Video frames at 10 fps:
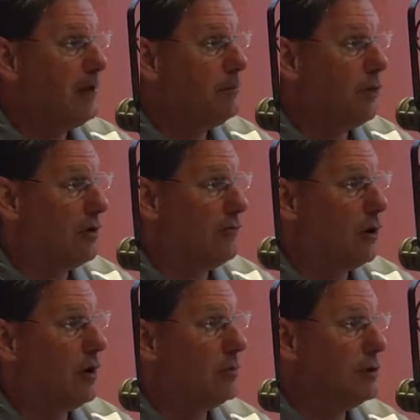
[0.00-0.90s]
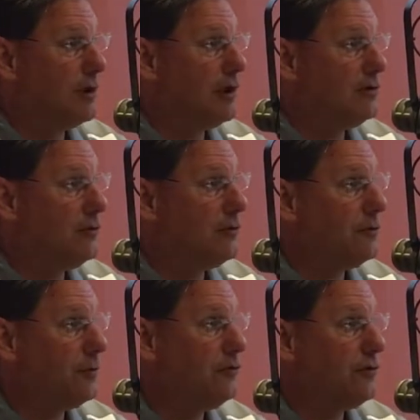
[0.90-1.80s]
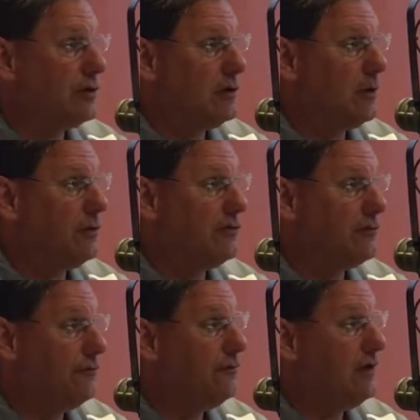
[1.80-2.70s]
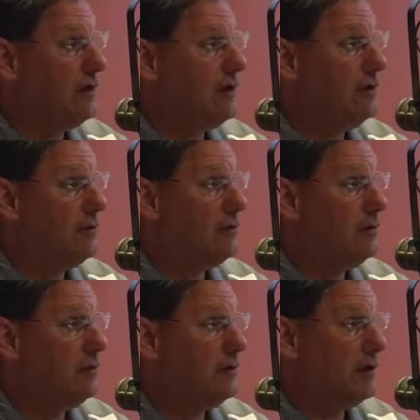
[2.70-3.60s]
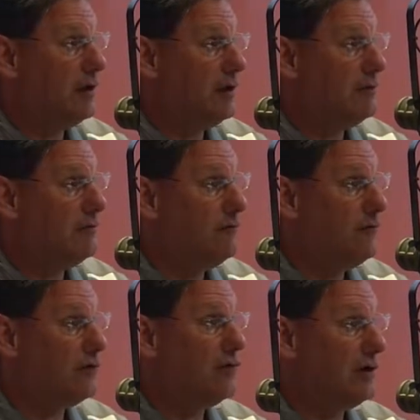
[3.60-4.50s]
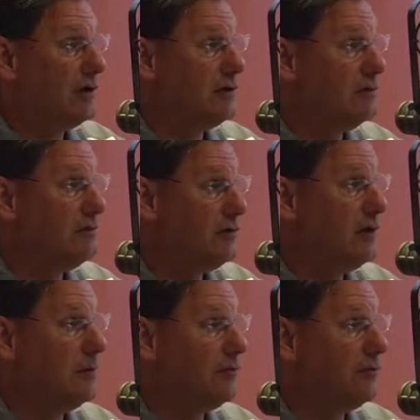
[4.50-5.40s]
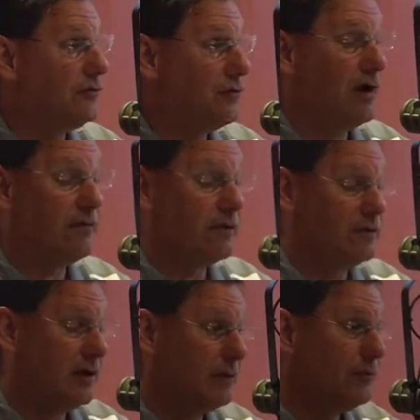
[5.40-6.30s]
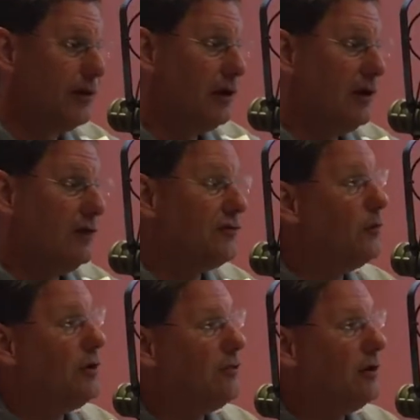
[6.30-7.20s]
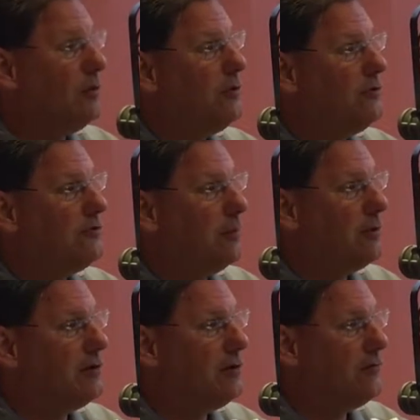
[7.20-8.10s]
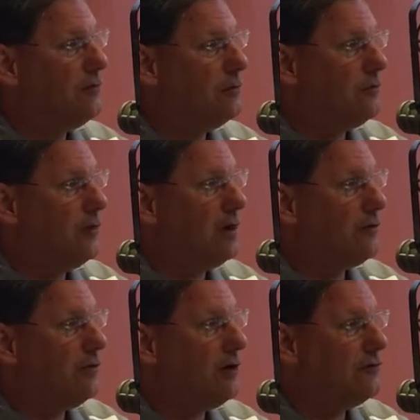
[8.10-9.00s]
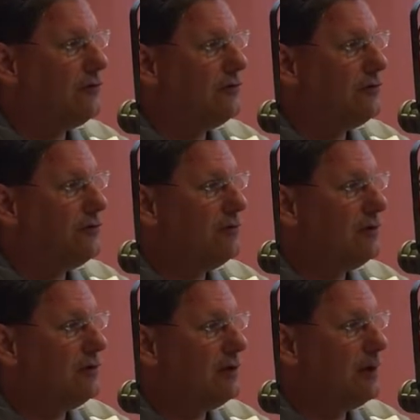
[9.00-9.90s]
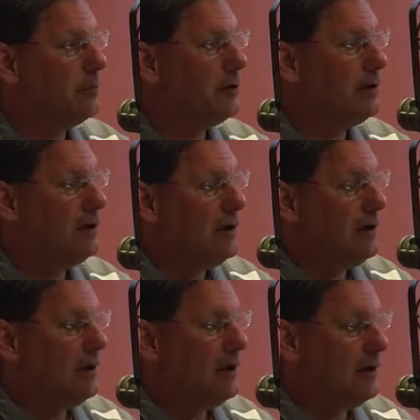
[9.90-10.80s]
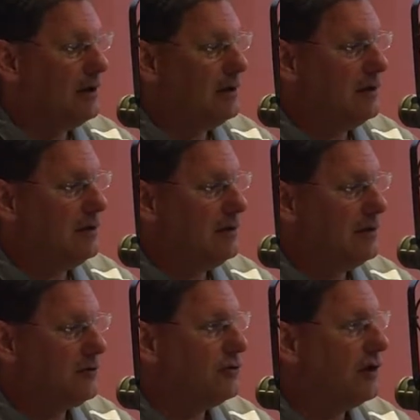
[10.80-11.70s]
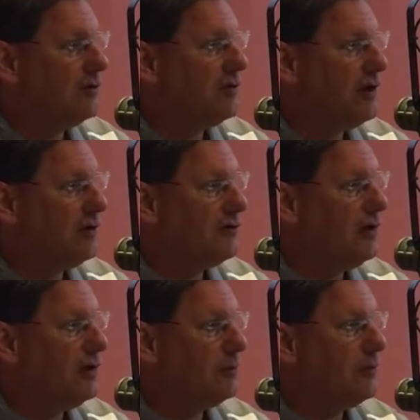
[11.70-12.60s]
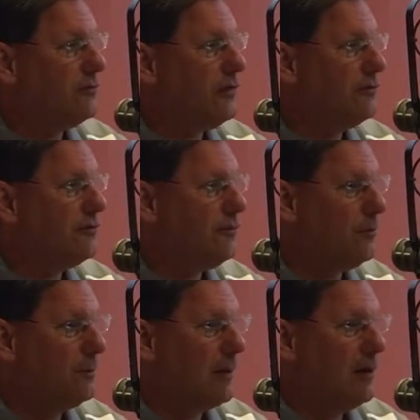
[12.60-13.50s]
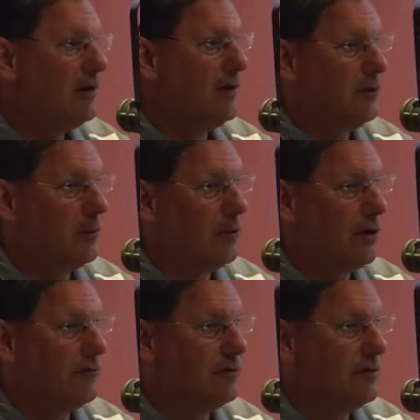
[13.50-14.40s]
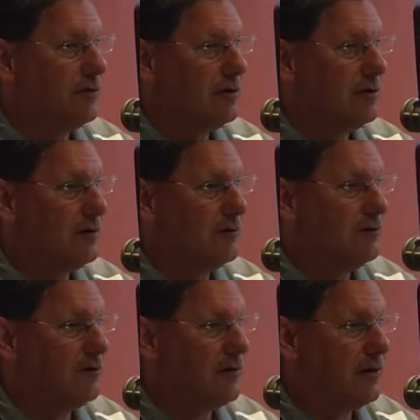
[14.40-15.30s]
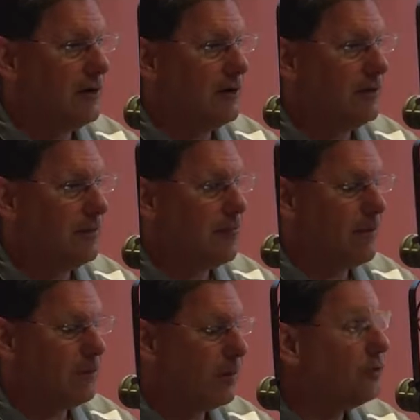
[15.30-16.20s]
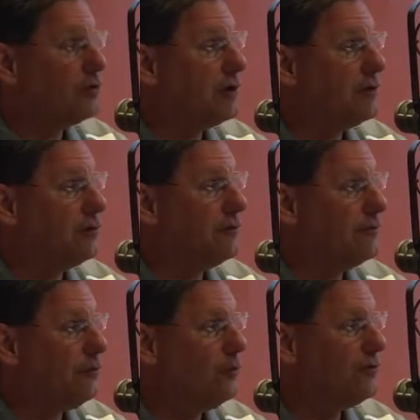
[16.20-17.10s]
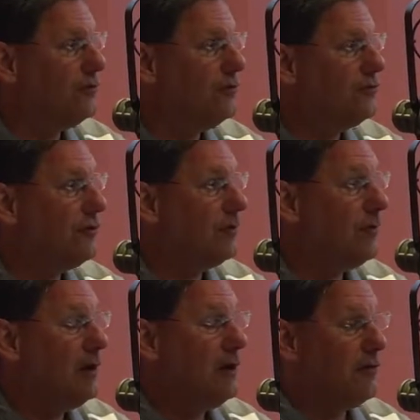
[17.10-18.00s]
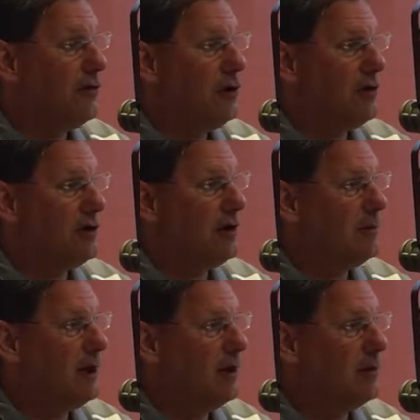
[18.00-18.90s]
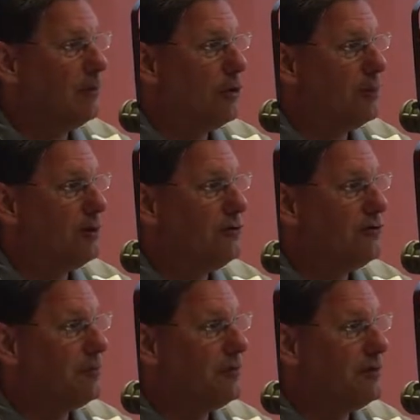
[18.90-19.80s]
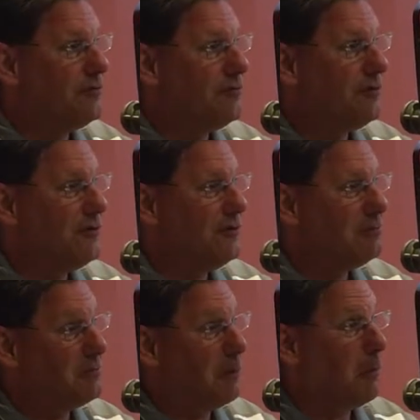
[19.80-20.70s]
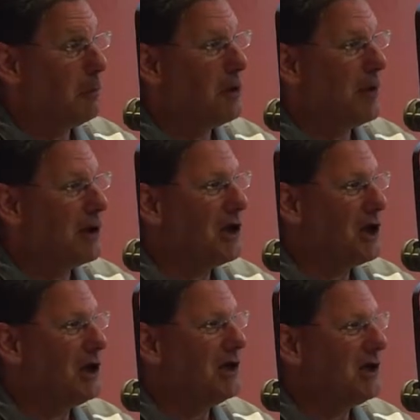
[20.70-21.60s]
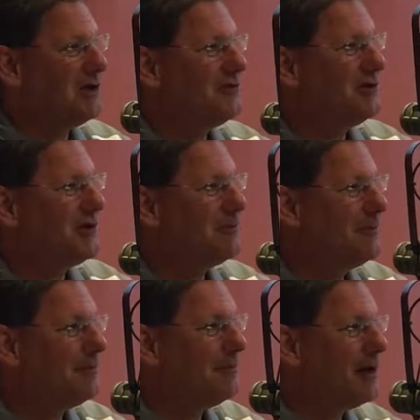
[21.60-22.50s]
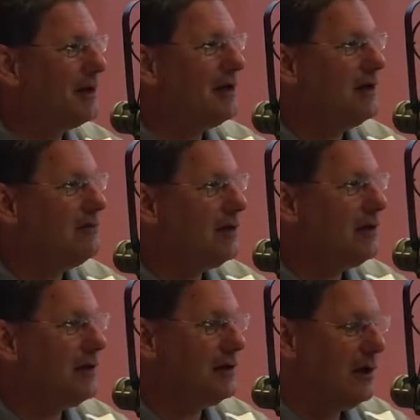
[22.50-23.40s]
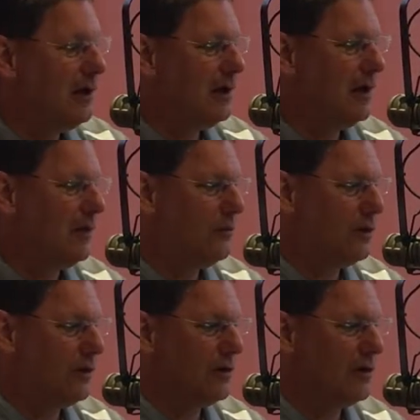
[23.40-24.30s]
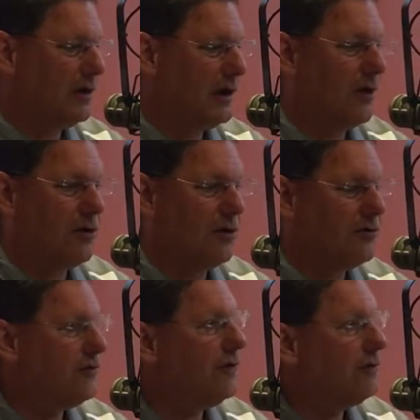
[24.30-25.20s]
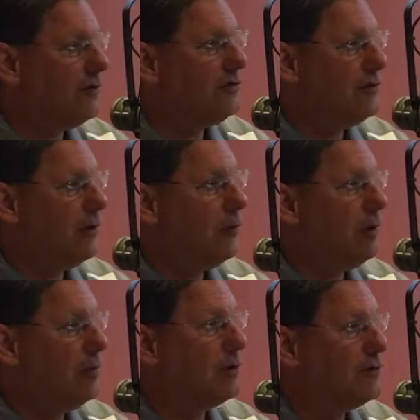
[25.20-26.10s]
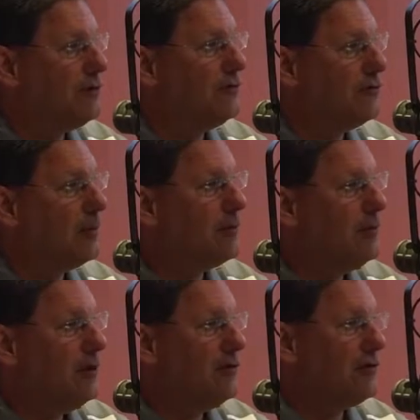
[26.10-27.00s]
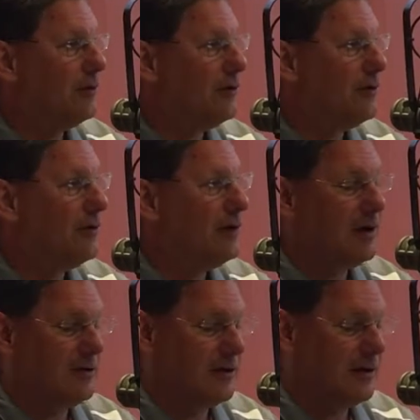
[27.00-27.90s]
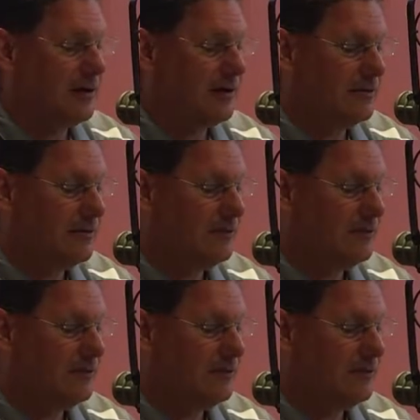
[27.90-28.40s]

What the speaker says: Part of our obligation with the Booster Club is to feed the visiting teams, the traveling teams. So we thought we'd do something different. Ran across this company in Johnstown, saw them at a festival. They were part of a promotion at Luther Ford too, so they're going to come down and barbecue some things for the probably about 80 kids on Monday evening, and we're going to allow her to sell to the general public too some of her